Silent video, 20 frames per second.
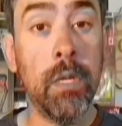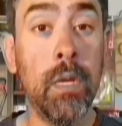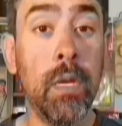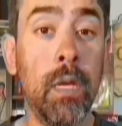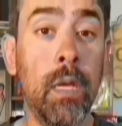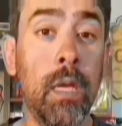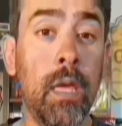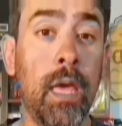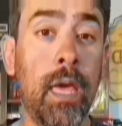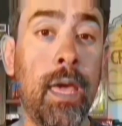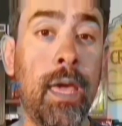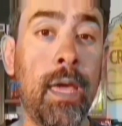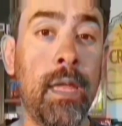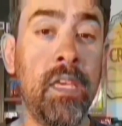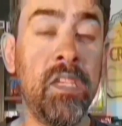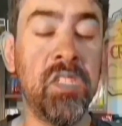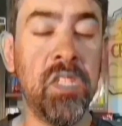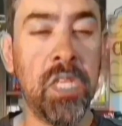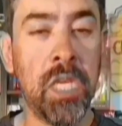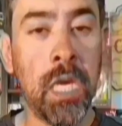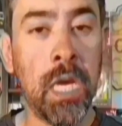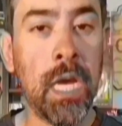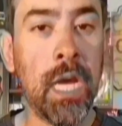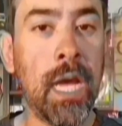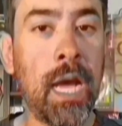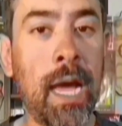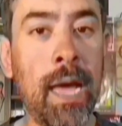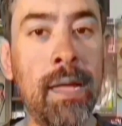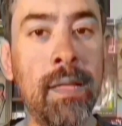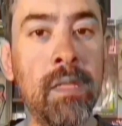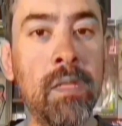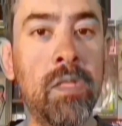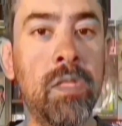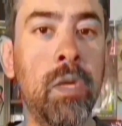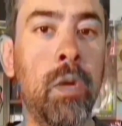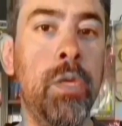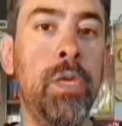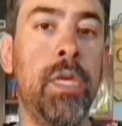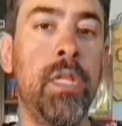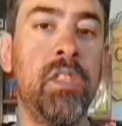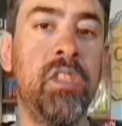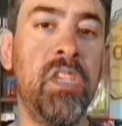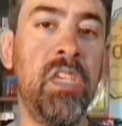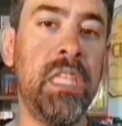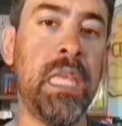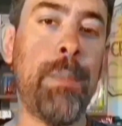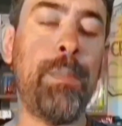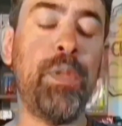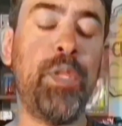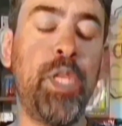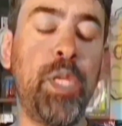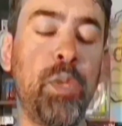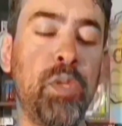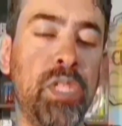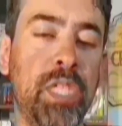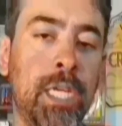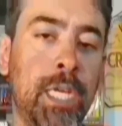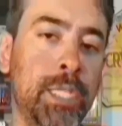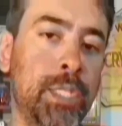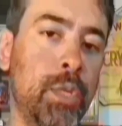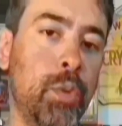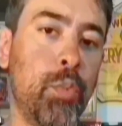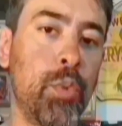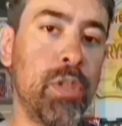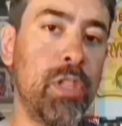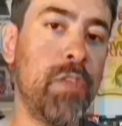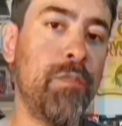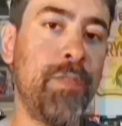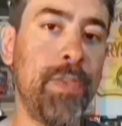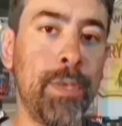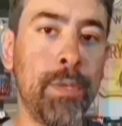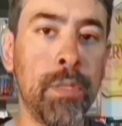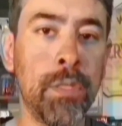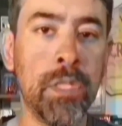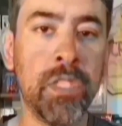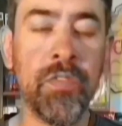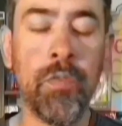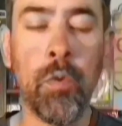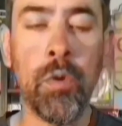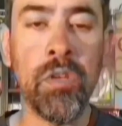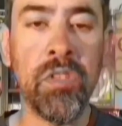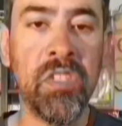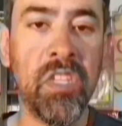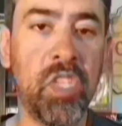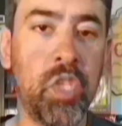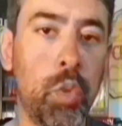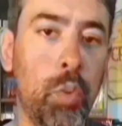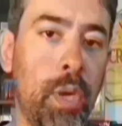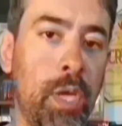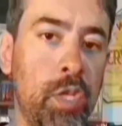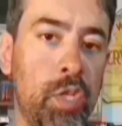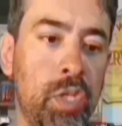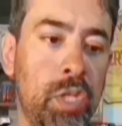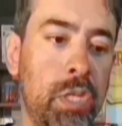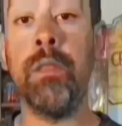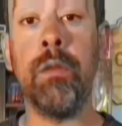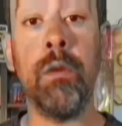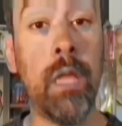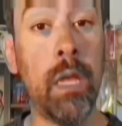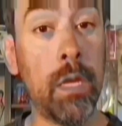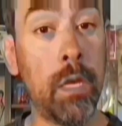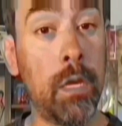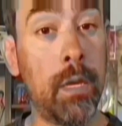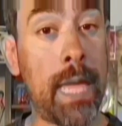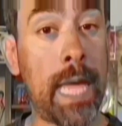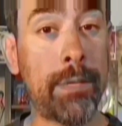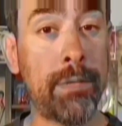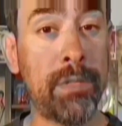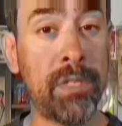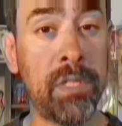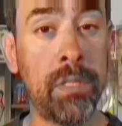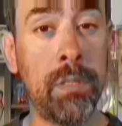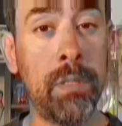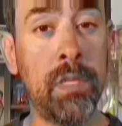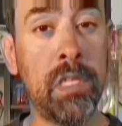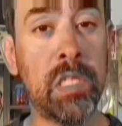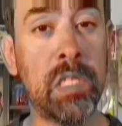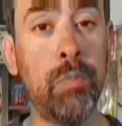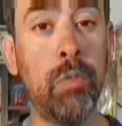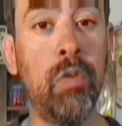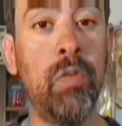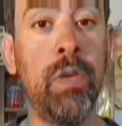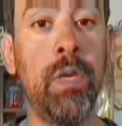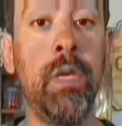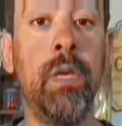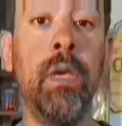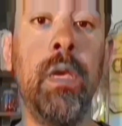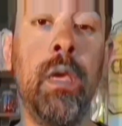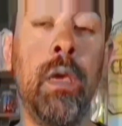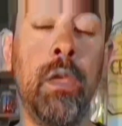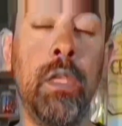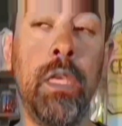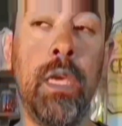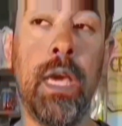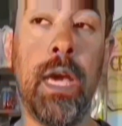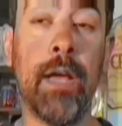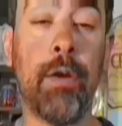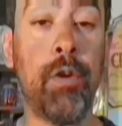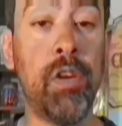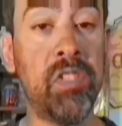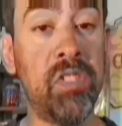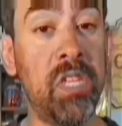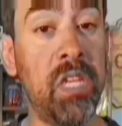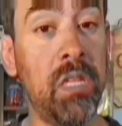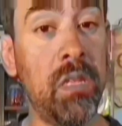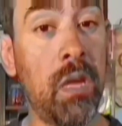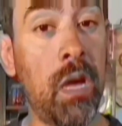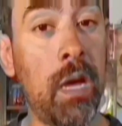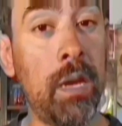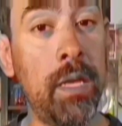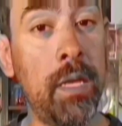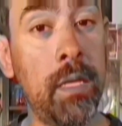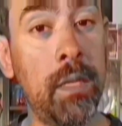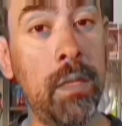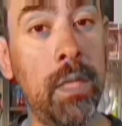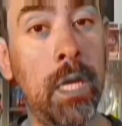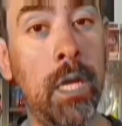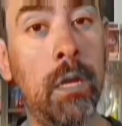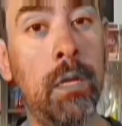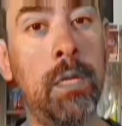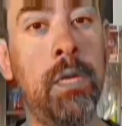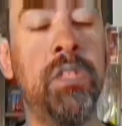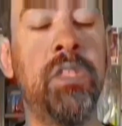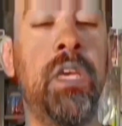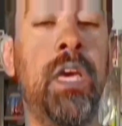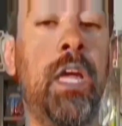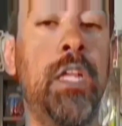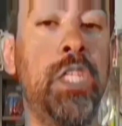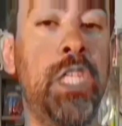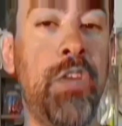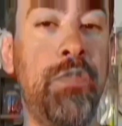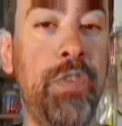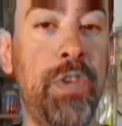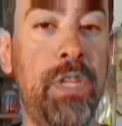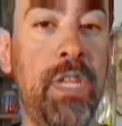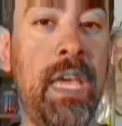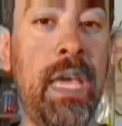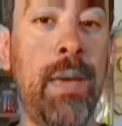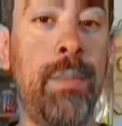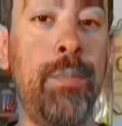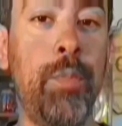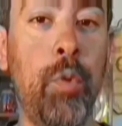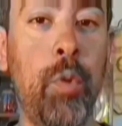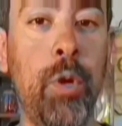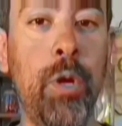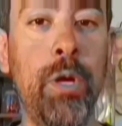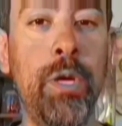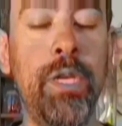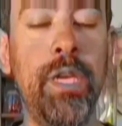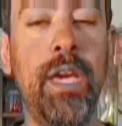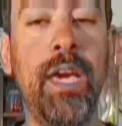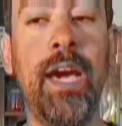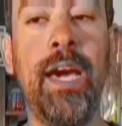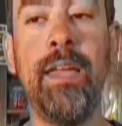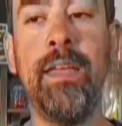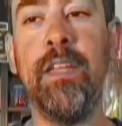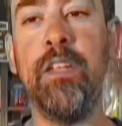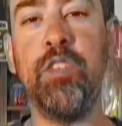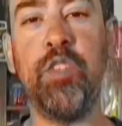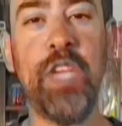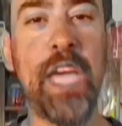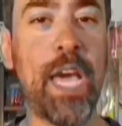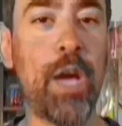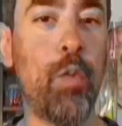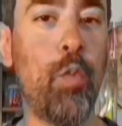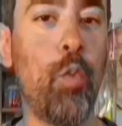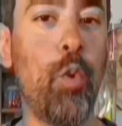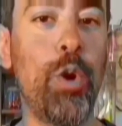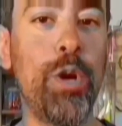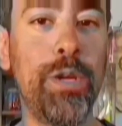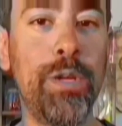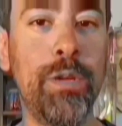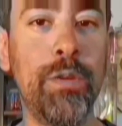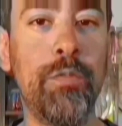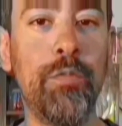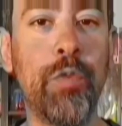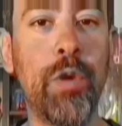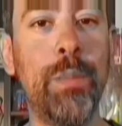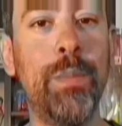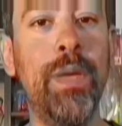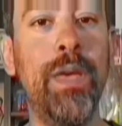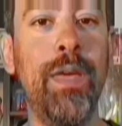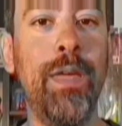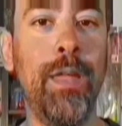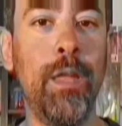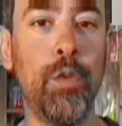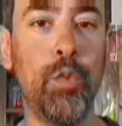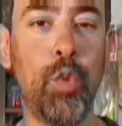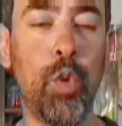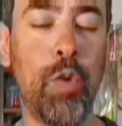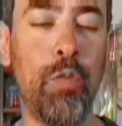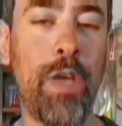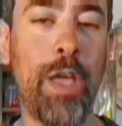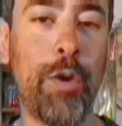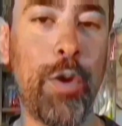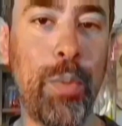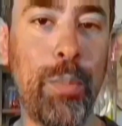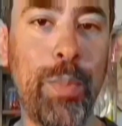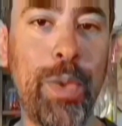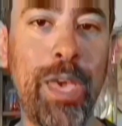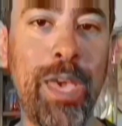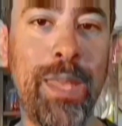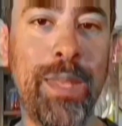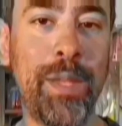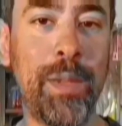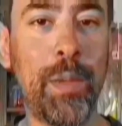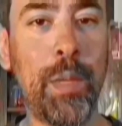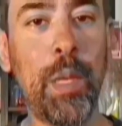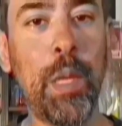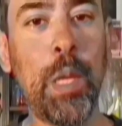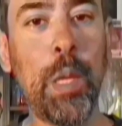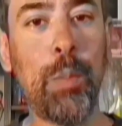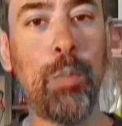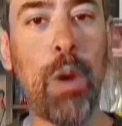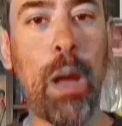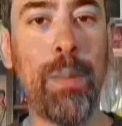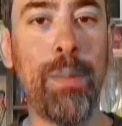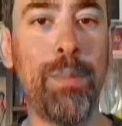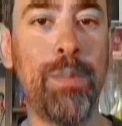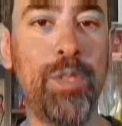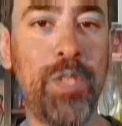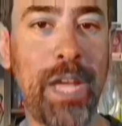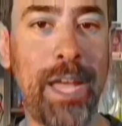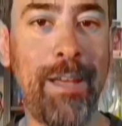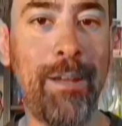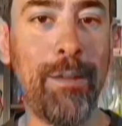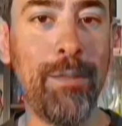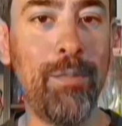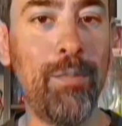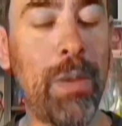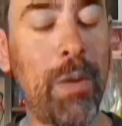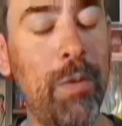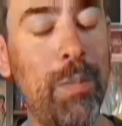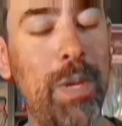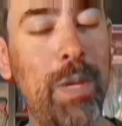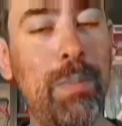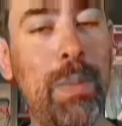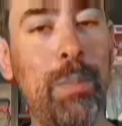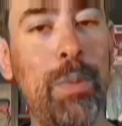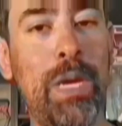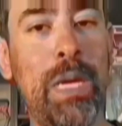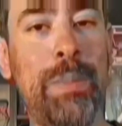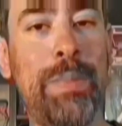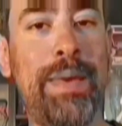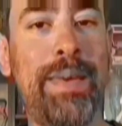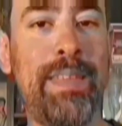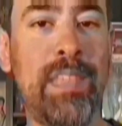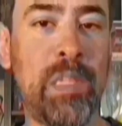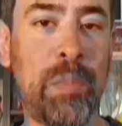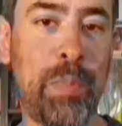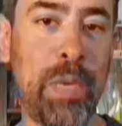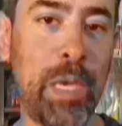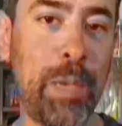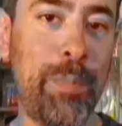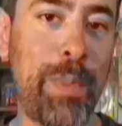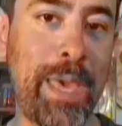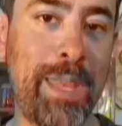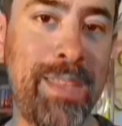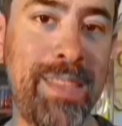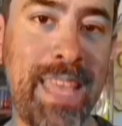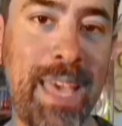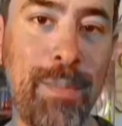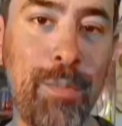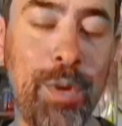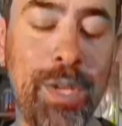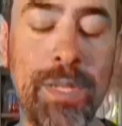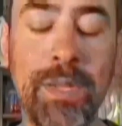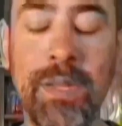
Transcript: And he's a young guy, and so you can see that Pacino's character really feels for his situation. There are a lot of good actors in this movie. You got Christine Lottie in there. You also got Jeffrey Tambor. You got Jack Warden from 12 Angry Men and Problem Child. Everybody remember him as Big Ben in that one.